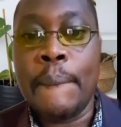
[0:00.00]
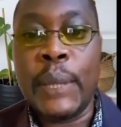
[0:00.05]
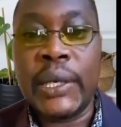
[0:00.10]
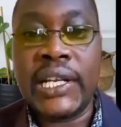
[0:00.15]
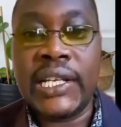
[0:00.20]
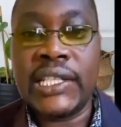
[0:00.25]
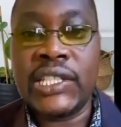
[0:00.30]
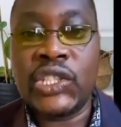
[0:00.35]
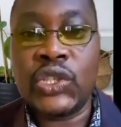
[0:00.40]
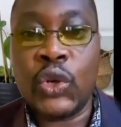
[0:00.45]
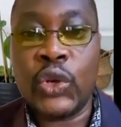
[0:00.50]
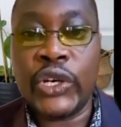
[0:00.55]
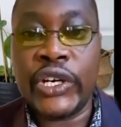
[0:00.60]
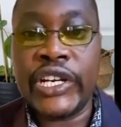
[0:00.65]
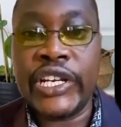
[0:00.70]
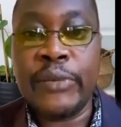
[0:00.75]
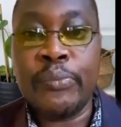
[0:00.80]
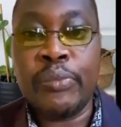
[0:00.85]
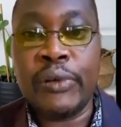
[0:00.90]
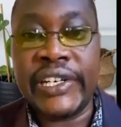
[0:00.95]
breast or
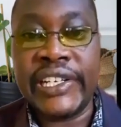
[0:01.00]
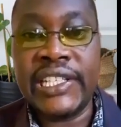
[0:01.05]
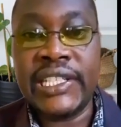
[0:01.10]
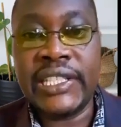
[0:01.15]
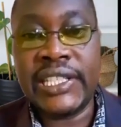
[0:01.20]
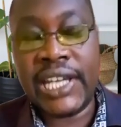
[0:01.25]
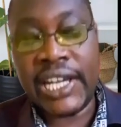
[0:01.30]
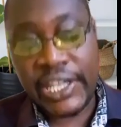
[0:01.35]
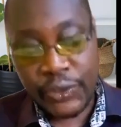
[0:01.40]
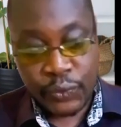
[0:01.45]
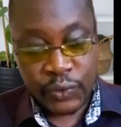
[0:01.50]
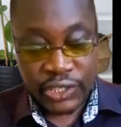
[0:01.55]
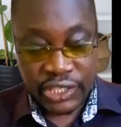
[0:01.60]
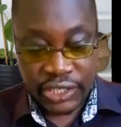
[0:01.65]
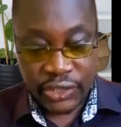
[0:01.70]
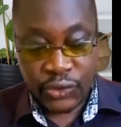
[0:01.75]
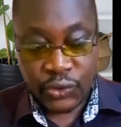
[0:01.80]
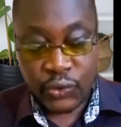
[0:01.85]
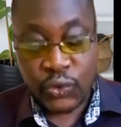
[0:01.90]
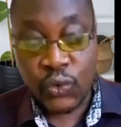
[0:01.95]
nipple discharge, we
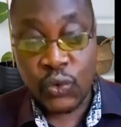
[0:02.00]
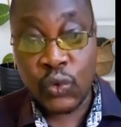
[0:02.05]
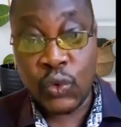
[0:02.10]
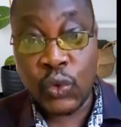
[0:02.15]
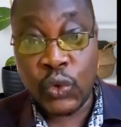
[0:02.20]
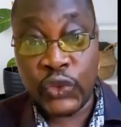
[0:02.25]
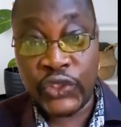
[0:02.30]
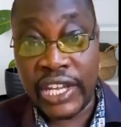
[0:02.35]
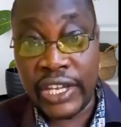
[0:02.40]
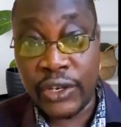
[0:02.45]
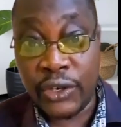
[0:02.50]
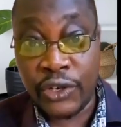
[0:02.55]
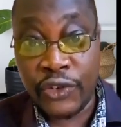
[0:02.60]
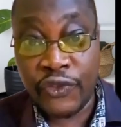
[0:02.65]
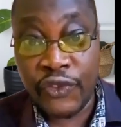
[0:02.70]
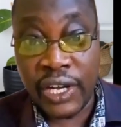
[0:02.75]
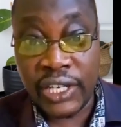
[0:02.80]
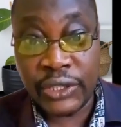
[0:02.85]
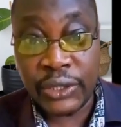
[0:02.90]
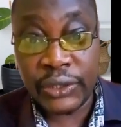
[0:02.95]
need to do
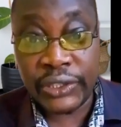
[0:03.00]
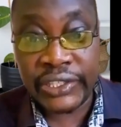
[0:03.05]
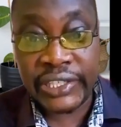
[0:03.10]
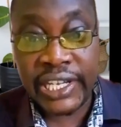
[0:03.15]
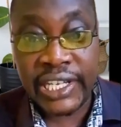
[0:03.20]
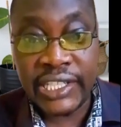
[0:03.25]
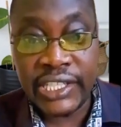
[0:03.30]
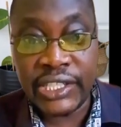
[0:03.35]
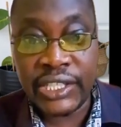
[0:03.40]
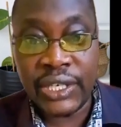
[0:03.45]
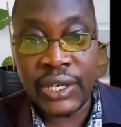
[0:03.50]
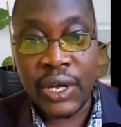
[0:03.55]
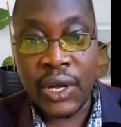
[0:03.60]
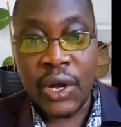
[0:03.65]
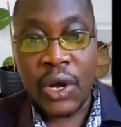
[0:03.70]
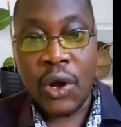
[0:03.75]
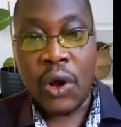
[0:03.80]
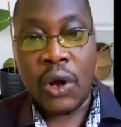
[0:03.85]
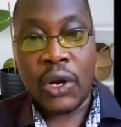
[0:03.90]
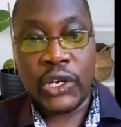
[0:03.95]
thyroid function test
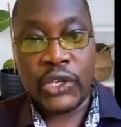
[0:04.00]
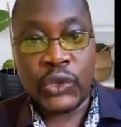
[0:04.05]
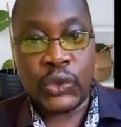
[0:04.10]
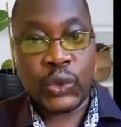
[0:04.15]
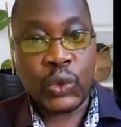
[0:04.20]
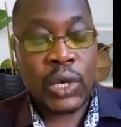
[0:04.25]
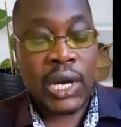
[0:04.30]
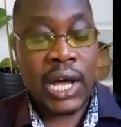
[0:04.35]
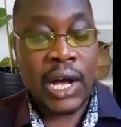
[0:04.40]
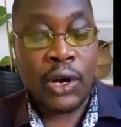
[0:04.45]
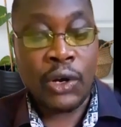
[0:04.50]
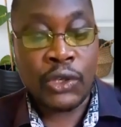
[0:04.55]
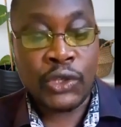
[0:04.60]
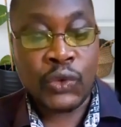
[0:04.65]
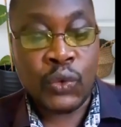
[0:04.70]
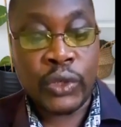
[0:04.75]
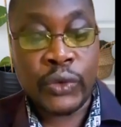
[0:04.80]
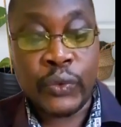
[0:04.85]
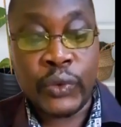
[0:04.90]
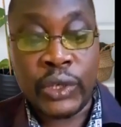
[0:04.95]
to rule
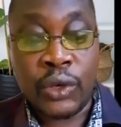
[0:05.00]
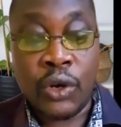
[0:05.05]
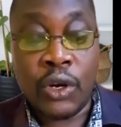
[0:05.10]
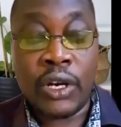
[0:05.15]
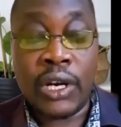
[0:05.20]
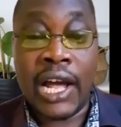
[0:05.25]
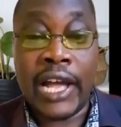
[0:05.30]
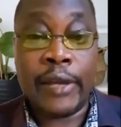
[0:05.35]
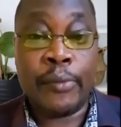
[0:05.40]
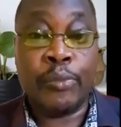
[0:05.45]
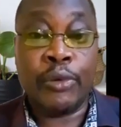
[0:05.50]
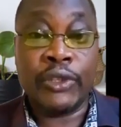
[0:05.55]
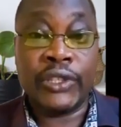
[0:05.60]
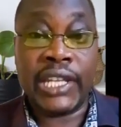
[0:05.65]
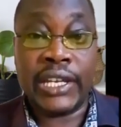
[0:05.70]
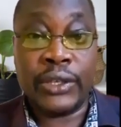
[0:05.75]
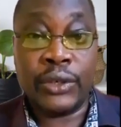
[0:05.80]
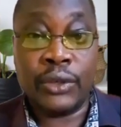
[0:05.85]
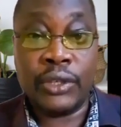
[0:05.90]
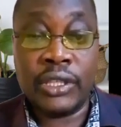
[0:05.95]
out what we call
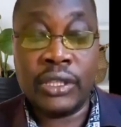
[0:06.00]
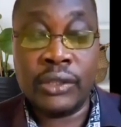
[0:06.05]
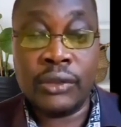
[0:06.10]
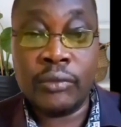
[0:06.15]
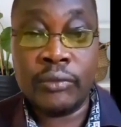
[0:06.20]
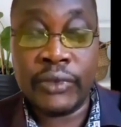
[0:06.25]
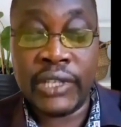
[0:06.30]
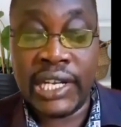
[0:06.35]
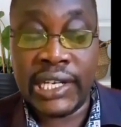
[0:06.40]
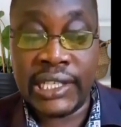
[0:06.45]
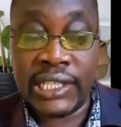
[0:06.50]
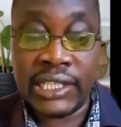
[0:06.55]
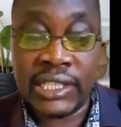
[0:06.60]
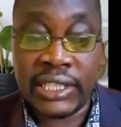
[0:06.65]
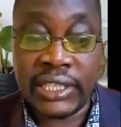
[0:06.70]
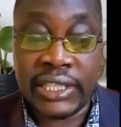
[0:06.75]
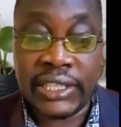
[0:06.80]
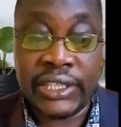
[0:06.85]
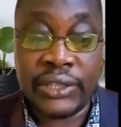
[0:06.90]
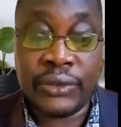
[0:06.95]
hypothyroidism, that
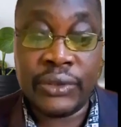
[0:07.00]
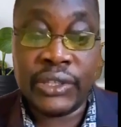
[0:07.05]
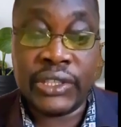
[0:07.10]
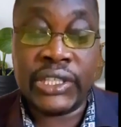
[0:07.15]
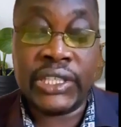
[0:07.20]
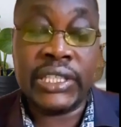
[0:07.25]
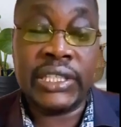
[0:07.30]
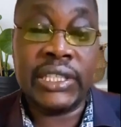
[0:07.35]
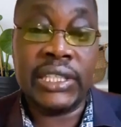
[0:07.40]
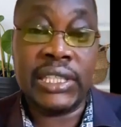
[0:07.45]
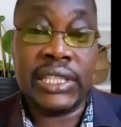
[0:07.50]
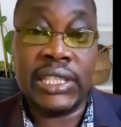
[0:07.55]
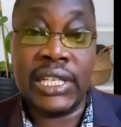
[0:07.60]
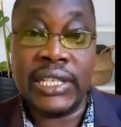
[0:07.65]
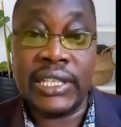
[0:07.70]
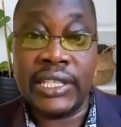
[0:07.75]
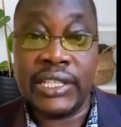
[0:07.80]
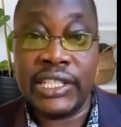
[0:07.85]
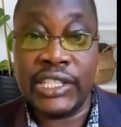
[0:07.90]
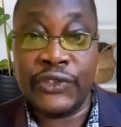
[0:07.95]
is the reduced T3
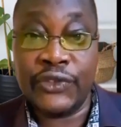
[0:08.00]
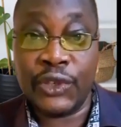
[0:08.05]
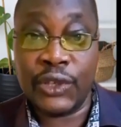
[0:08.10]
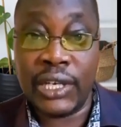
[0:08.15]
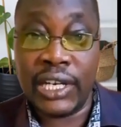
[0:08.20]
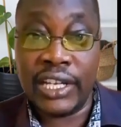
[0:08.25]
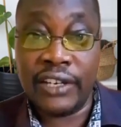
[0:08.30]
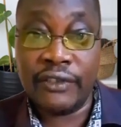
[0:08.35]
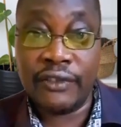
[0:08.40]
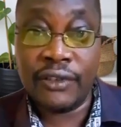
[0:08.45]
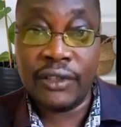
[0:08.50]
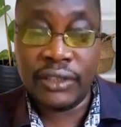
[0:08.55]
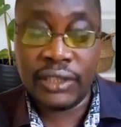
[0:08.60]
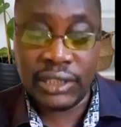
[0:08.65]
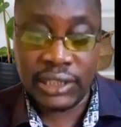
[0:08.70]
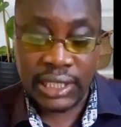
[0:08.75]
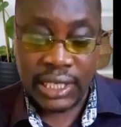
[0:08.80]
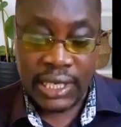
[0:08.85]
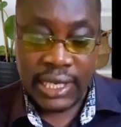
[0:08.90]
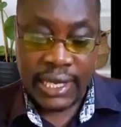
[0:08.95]
and T4
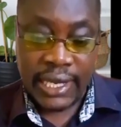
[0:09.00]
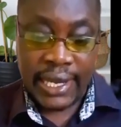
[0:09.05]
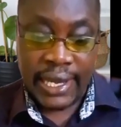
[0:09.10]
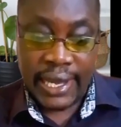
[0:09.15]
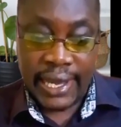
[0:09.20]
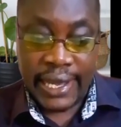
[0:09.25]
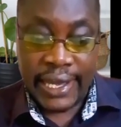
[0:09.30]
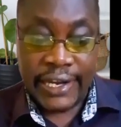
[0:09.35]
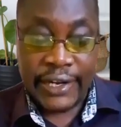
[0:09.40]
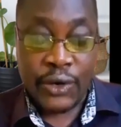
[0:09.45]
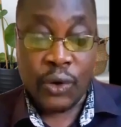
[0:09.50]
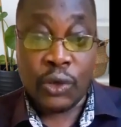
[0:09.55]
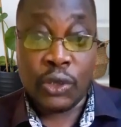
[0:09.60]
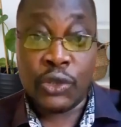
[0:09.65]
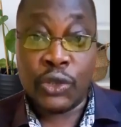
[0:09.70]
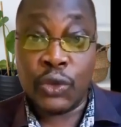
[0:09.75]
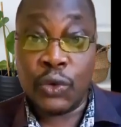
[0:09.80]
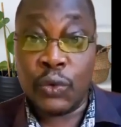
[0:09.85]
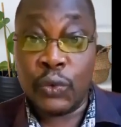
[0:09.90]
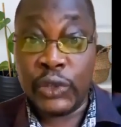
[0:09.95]
levels. And
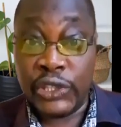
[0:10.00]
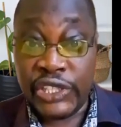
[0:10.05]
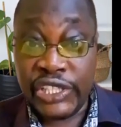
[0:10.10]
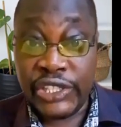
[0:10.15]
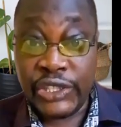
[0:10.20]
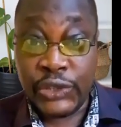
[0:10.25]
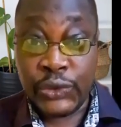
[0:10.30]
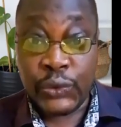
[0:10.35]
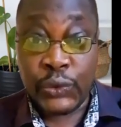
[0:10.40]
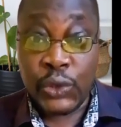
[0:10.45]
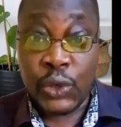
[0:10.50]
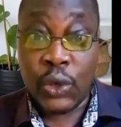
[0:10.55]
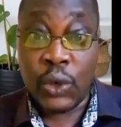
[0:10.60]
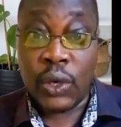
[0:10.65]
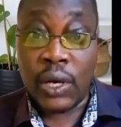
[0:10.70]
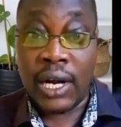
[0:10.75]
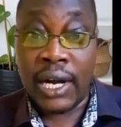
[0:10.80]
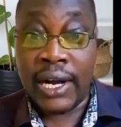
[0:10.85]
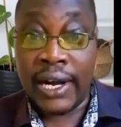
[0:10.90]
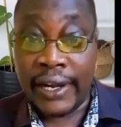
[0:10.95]
also we need to
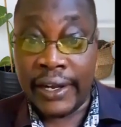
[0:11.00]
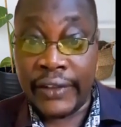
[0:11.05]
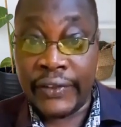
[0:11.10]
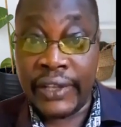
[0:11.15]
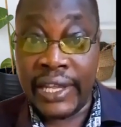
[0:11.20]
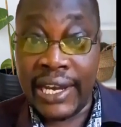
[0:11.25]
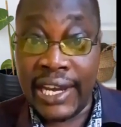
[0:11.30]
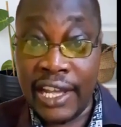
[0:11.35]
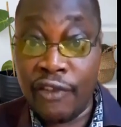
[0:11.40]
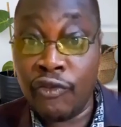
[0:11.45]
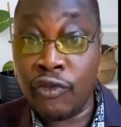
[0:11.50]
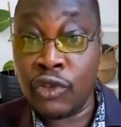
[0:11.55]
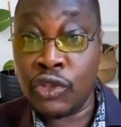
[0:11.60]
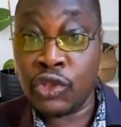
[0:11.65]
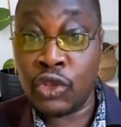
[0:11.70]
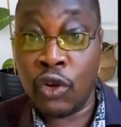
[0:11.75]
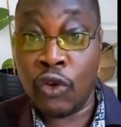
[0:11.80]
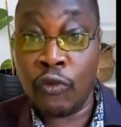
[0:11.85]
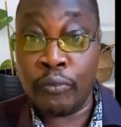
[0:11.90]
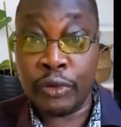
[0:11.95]
know the
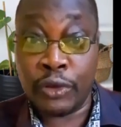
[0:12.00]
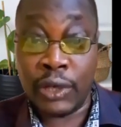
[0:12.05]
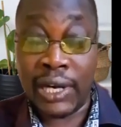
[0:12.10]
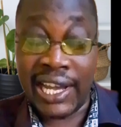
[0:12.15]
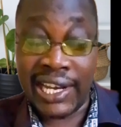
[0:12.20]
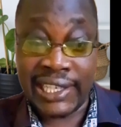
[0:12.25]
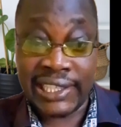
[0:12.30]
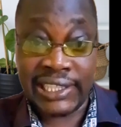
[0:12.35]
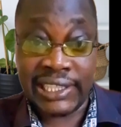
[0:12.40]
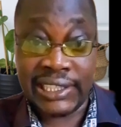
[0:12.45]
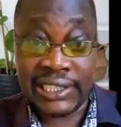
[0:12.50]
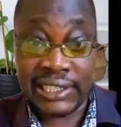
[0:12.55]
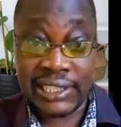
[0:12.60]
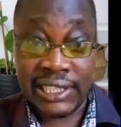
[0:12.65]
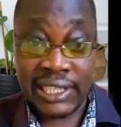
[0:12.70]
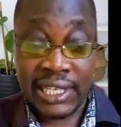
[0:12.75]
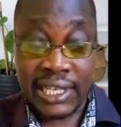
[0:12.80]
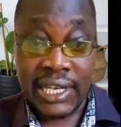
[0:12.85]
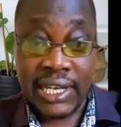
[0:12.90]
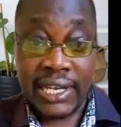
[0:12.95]
levels of prolactin